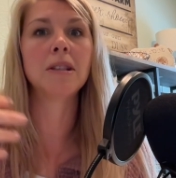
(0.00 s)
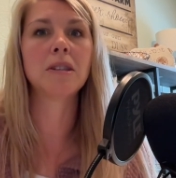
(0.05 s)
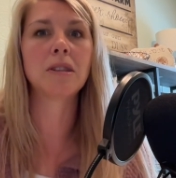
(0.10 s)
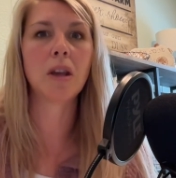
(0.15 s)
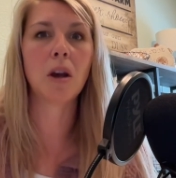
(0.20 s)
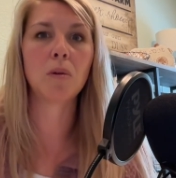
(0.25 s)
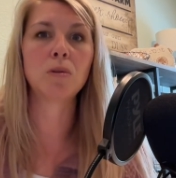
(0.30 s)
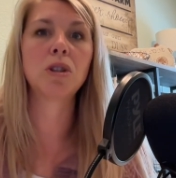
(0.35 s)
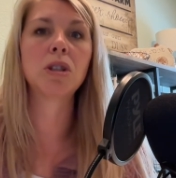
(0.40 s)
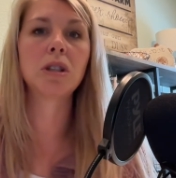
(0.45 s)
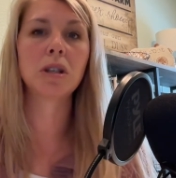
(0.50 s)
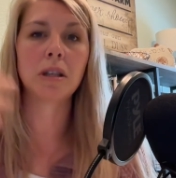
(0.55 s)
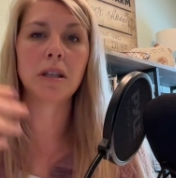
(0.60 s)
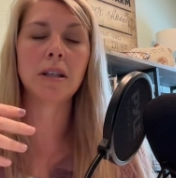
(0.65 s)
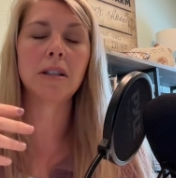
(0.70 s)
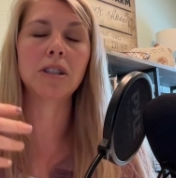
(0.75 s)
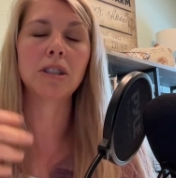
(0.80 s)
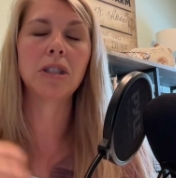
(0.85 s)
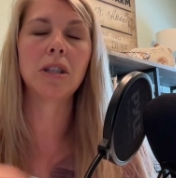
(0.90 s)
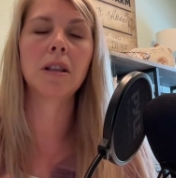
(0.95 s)
And so
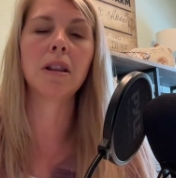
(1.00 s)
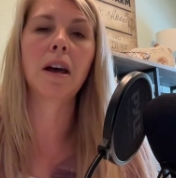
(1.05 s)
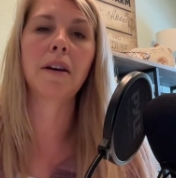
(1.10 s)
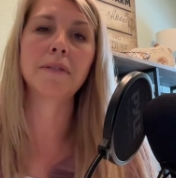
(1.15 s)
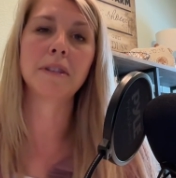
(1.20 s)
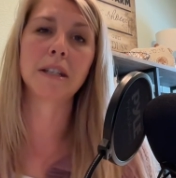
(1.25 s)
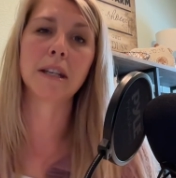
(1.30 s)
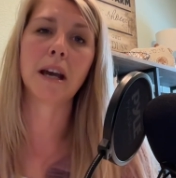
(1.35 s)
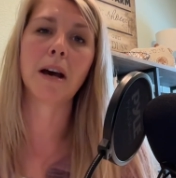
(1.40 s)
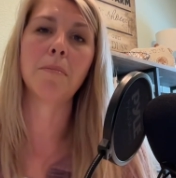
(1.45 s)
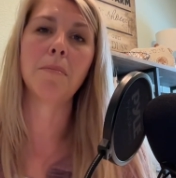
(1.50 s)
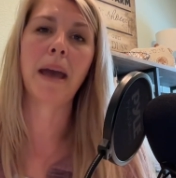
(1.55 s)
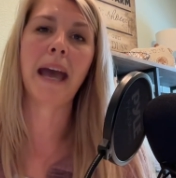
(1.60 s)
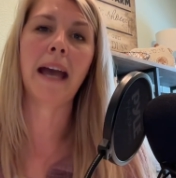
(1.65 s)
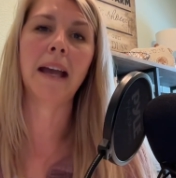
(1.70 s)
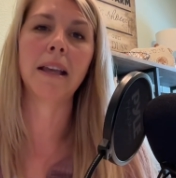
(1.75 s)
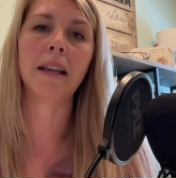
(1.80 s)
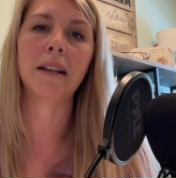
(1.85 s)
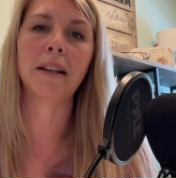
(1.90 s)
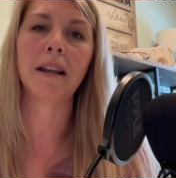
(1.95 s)
she loves to come
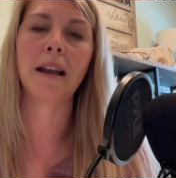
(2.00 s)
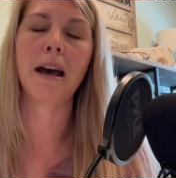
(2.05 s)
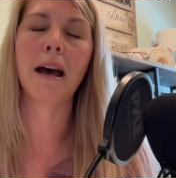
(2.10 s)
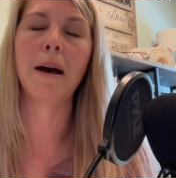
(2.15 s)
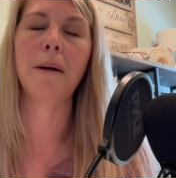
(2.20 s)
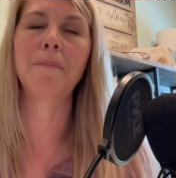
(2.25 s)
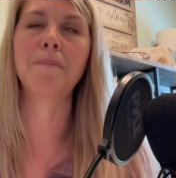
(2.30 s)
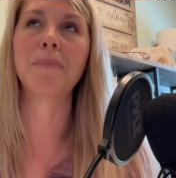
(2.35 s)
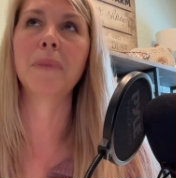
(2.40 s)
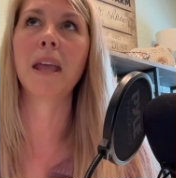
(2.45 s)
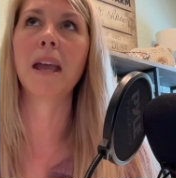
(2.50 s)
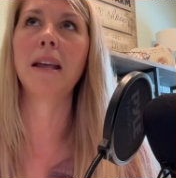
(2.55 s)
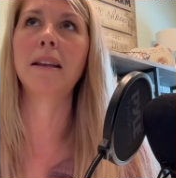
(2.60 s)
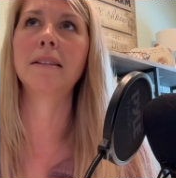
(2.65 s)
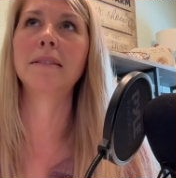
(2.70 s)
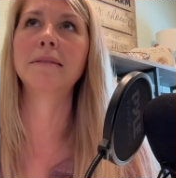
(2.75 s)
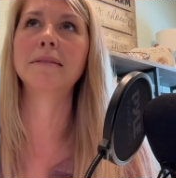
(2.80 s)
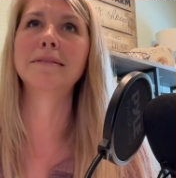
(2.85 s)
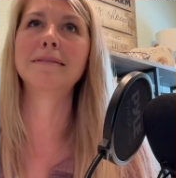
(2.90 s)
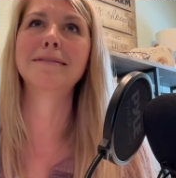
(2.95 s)
back
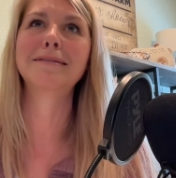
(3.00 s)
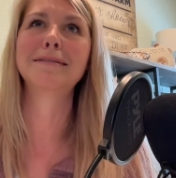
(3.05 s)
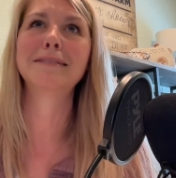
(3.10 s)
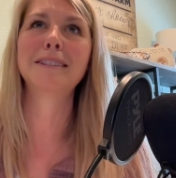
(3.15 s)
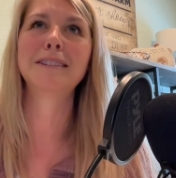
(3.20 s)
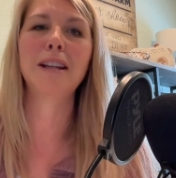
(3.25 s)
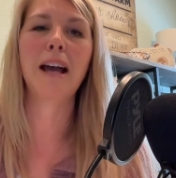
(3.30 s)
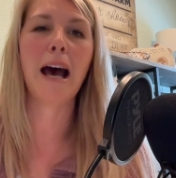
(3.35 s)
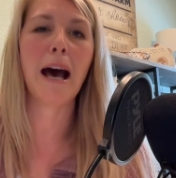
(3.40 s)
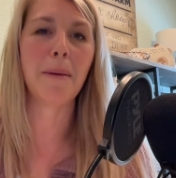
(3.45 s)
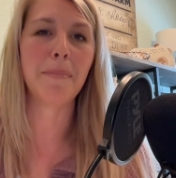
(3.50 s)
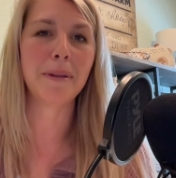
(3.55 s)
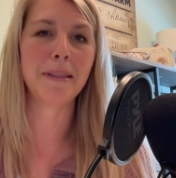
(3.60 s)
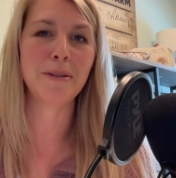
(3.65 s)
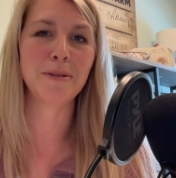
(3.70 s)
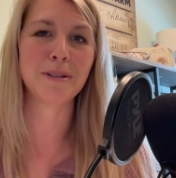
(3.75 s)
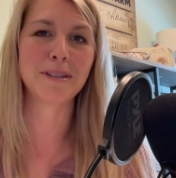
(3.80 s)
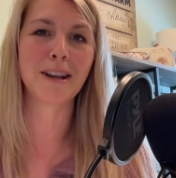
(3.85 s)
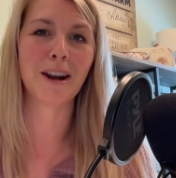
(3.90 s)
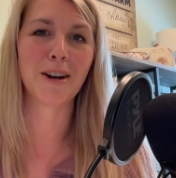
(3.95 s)
and hop in
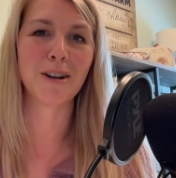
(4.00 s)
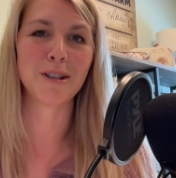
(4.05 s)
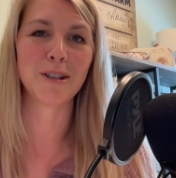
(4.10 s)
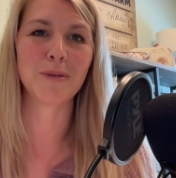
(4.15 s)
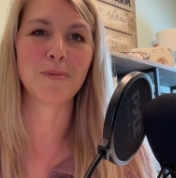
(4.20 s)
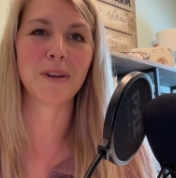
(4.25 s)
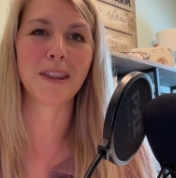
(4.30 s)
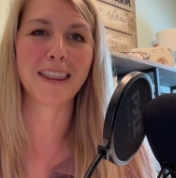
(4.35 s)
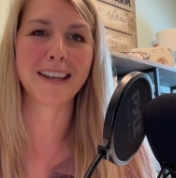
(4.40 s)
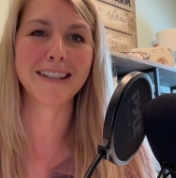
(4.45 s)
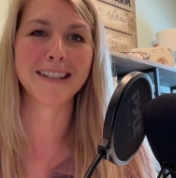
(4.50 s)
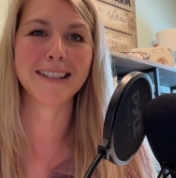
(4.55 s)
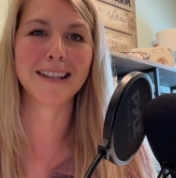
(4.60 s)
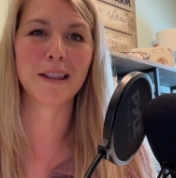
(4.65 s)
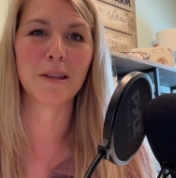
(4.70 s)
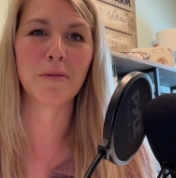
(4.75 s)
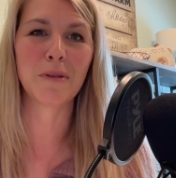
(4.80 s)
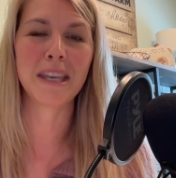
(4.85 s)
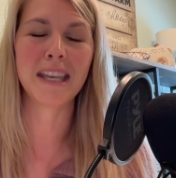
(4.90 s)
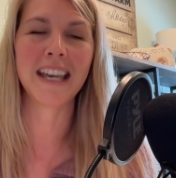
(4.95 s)
those gardens with us
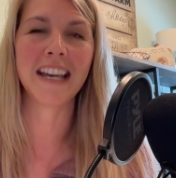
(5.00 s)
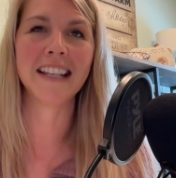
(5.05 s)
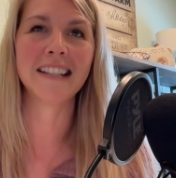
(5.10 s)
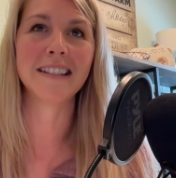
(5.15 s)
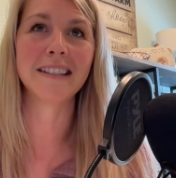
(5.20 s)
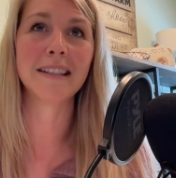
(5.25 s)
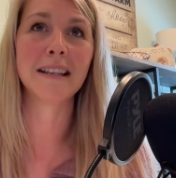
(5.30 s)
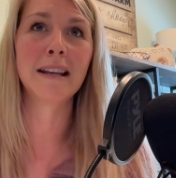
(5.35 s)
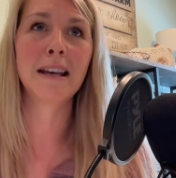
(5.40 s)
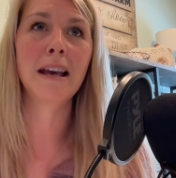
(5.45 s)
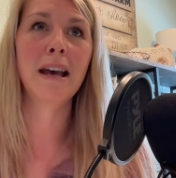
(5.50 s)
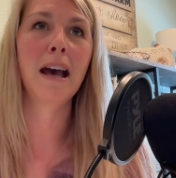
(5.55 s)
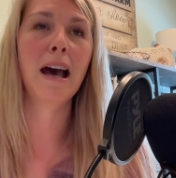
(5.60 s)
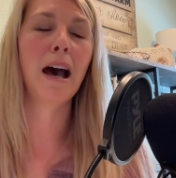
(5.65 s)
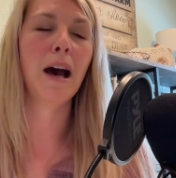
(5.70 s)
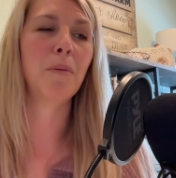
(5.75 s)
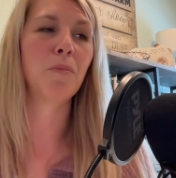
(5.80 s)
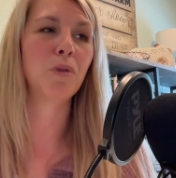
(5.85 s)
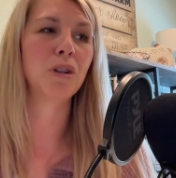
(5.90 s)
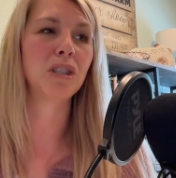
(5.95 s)
on the weekends
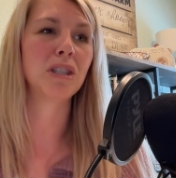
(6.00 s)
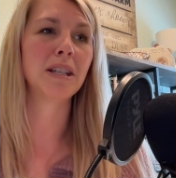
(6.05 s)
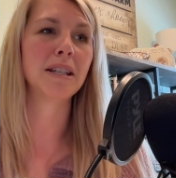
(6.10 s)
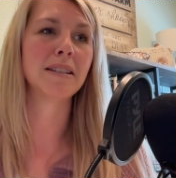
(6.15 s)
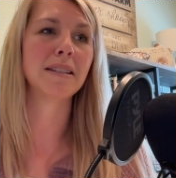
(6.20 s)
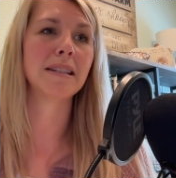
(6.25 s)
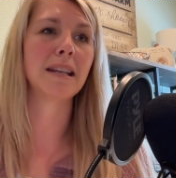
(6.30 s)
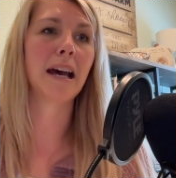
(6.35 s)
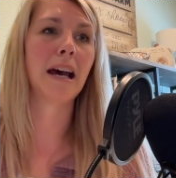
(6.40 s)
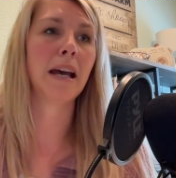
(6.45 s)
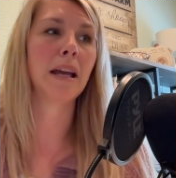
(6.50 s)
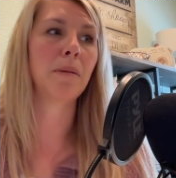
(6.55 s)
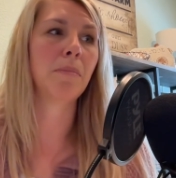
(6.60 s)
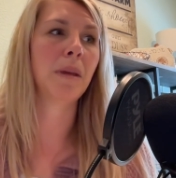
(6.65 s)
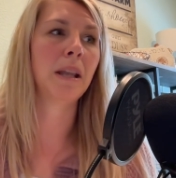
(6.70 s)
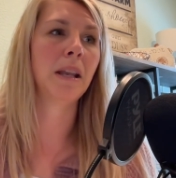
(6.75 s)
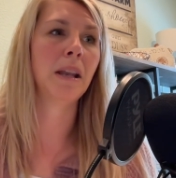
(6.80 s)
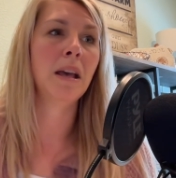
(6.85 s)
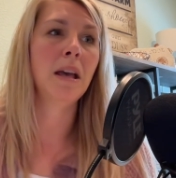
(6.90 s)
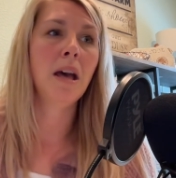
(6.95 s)
when she has
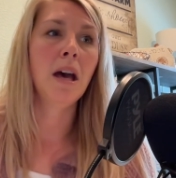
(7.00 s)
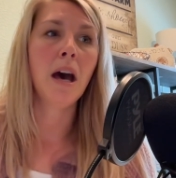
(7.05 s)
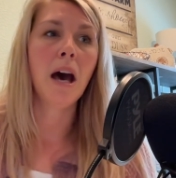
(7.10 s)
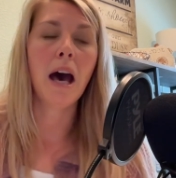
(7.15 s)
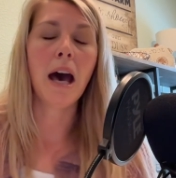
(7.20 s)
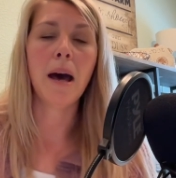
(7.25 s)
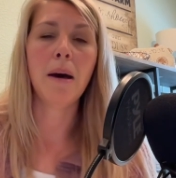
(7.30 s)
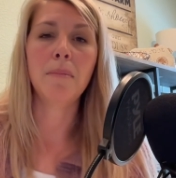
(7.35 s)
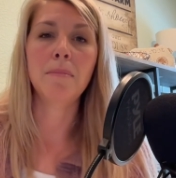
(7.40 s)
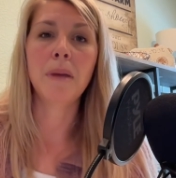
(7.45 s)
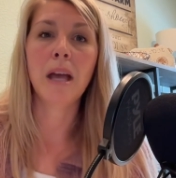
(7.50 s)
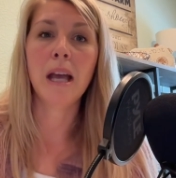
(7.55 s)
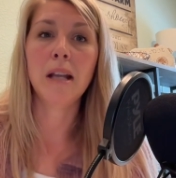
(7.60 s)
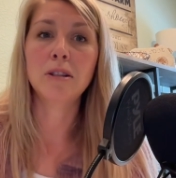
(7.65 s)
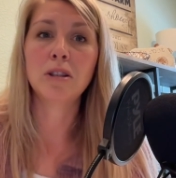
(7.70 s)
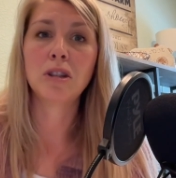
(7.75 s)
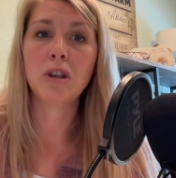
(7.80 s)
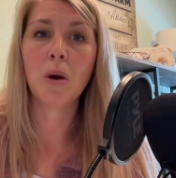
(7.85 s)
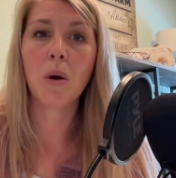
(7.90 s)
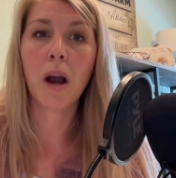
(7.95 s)
time.
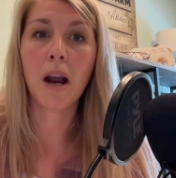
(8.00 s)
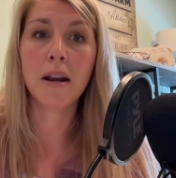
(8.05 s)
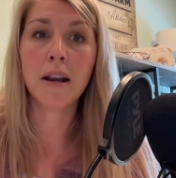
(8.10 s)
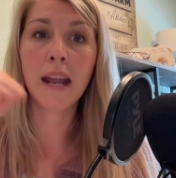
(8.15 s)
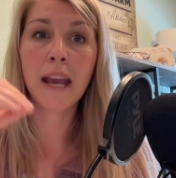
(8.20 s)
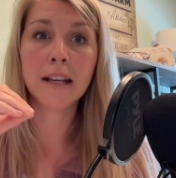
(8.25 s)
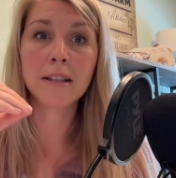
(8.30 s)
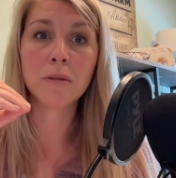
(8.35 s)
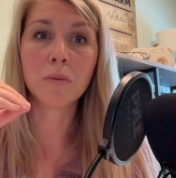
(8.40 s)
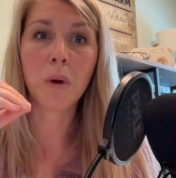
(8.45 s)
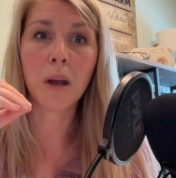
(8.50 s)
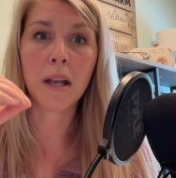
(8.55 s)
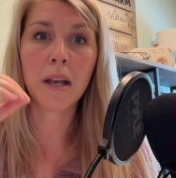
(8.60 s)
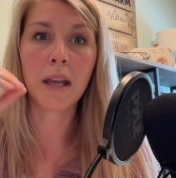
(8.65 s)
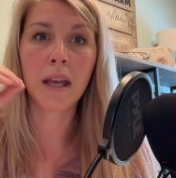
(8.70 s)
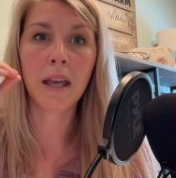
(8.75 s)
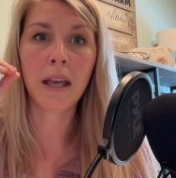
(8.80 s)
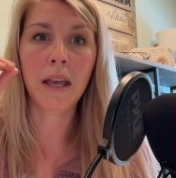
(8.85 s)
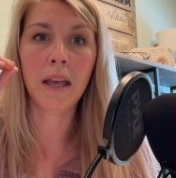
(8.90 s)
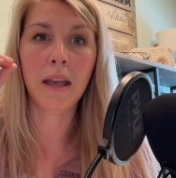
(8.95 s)
And so our next
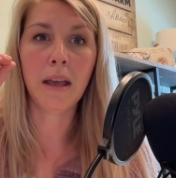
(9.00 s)
one,